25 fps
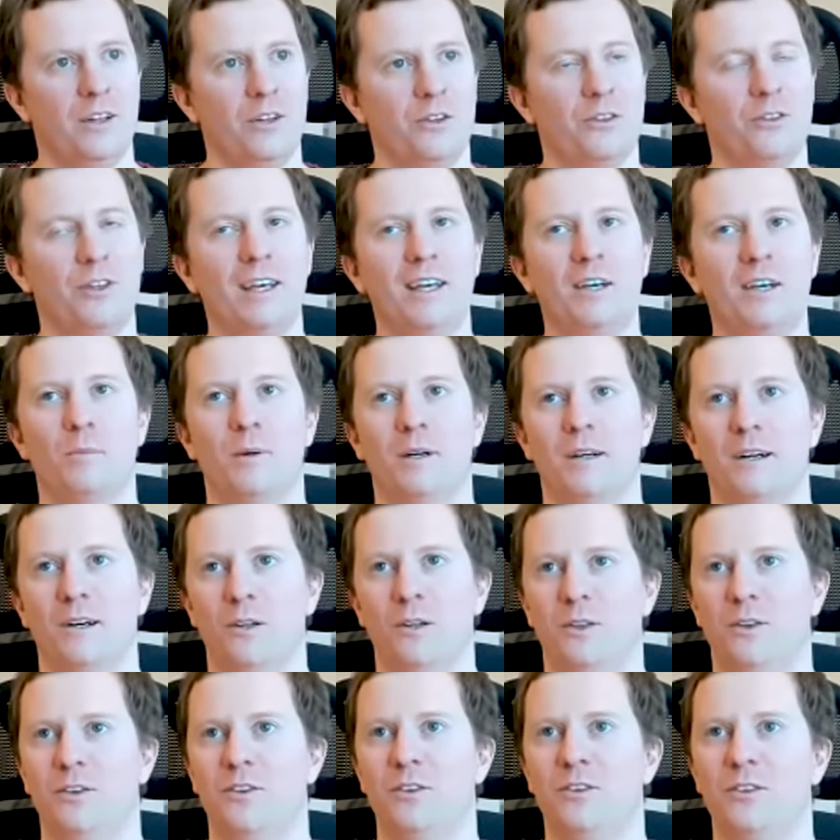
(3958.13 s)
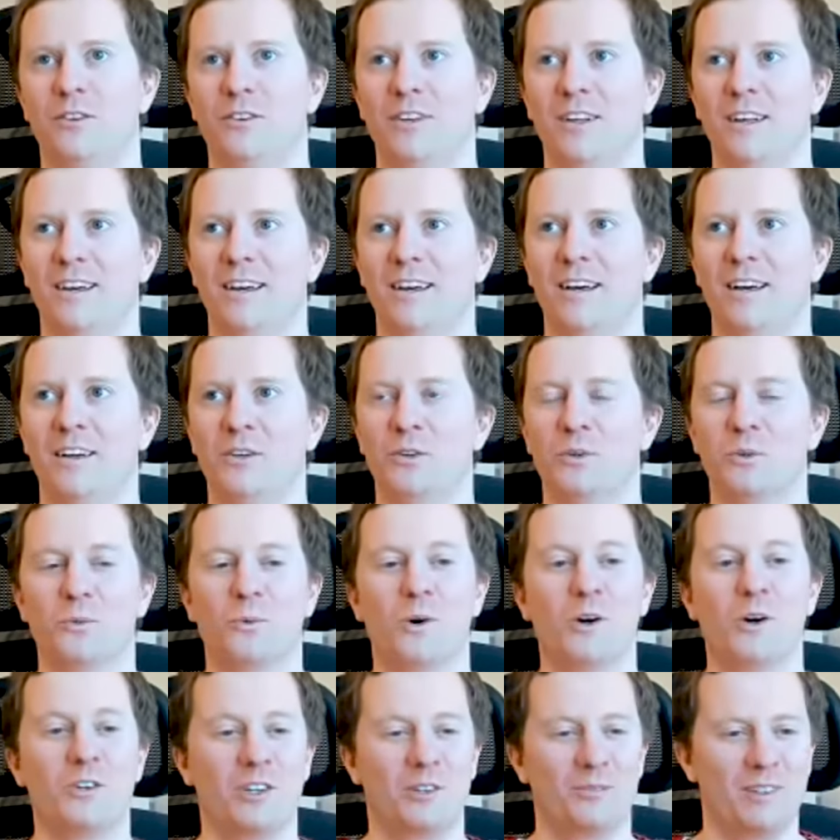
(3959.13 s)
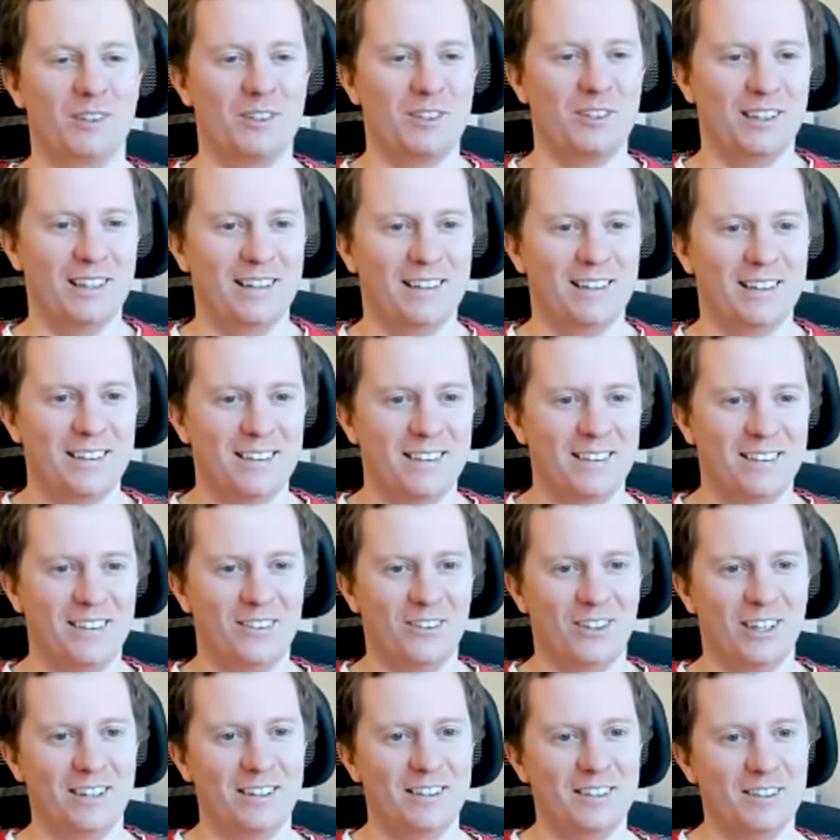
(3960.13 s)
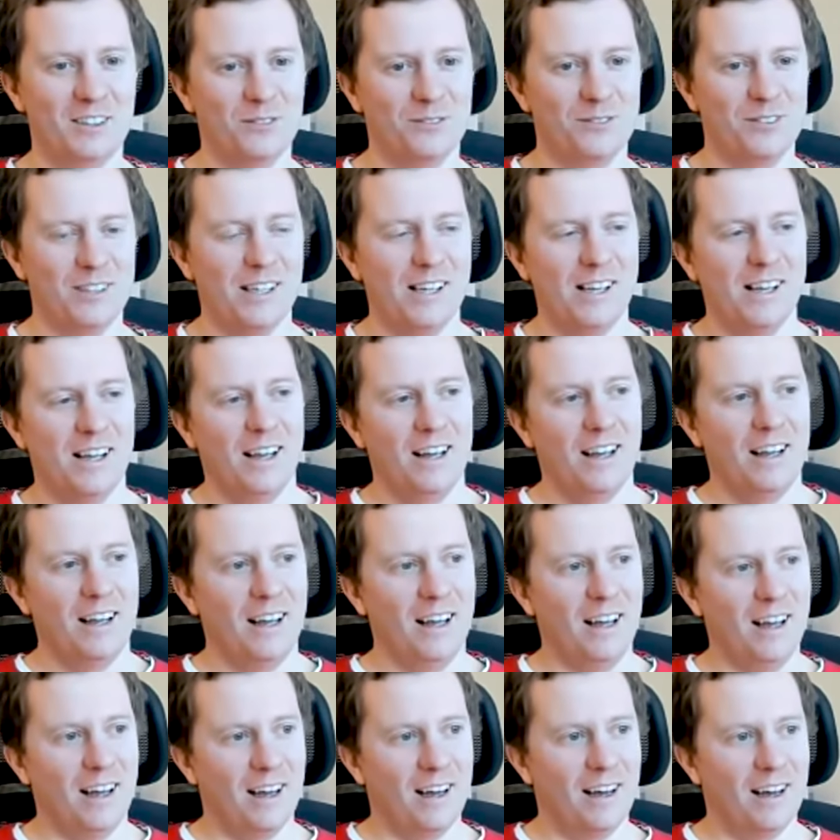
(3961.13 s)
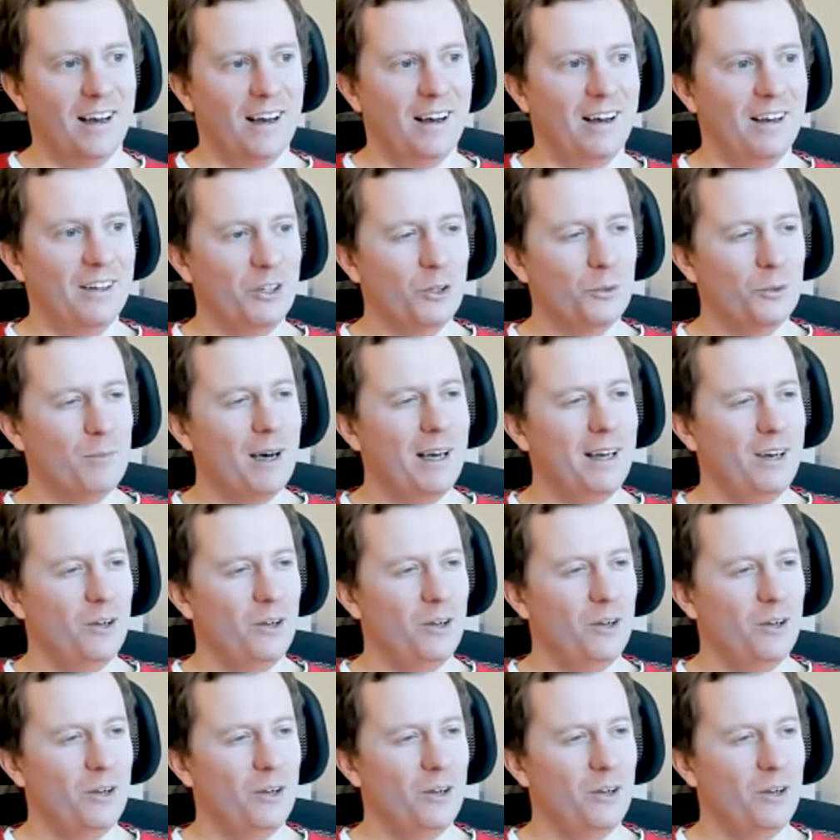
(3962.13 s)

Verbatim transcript: think about uh, your washing machine right uh, you might have